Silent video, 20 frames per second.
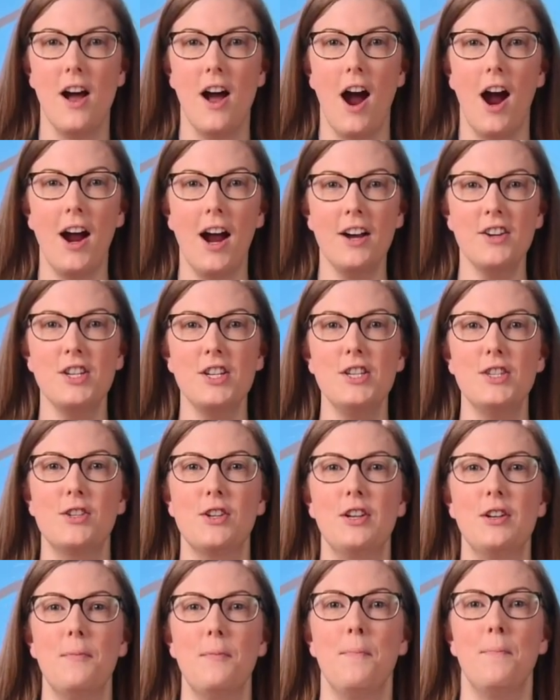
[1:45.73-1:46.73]
are actually
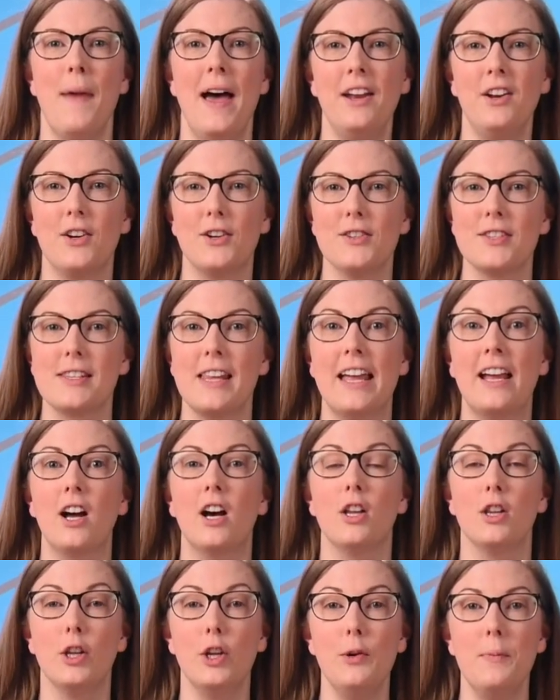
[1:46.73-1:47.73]
certain metals like
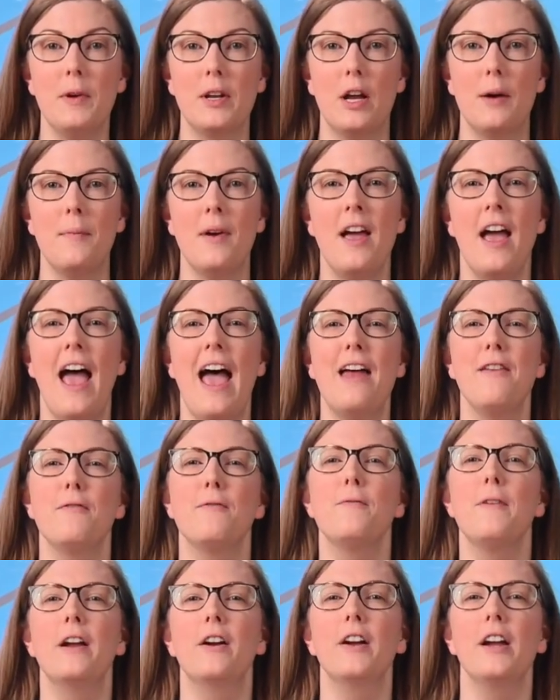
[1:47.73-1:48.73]
aluminum and
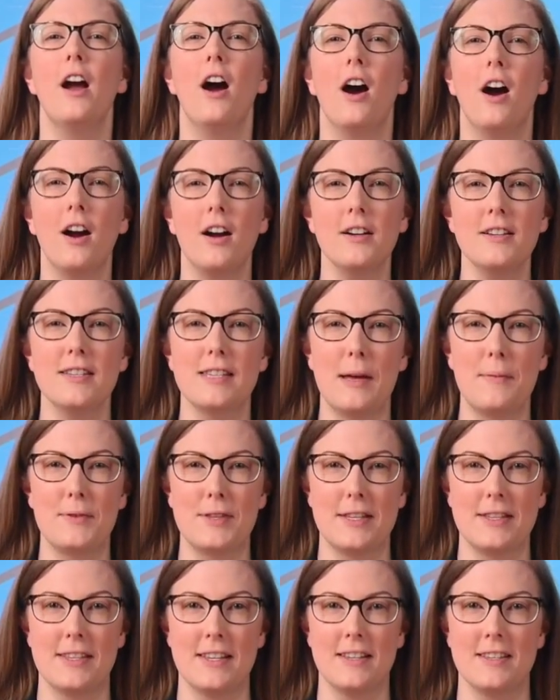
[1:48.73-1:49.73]
very hard
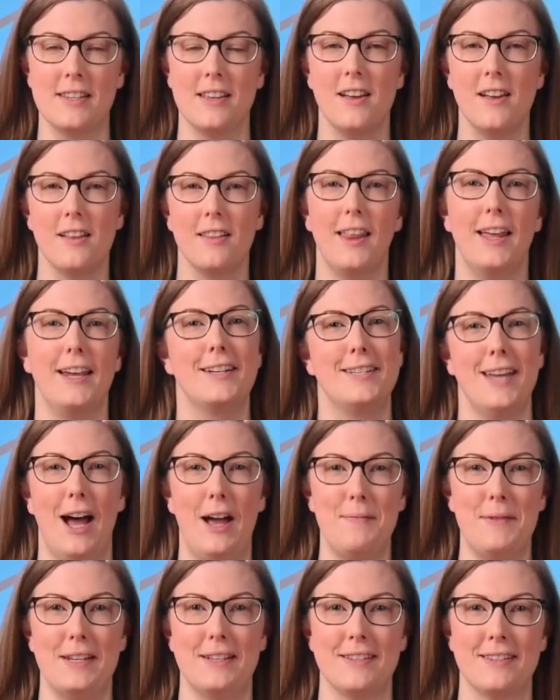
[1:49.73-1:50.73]
substances like
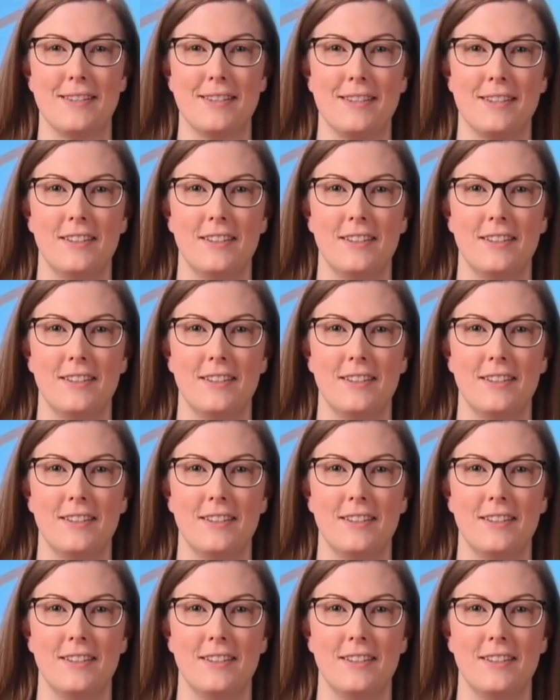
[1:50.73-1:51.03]
diamonds.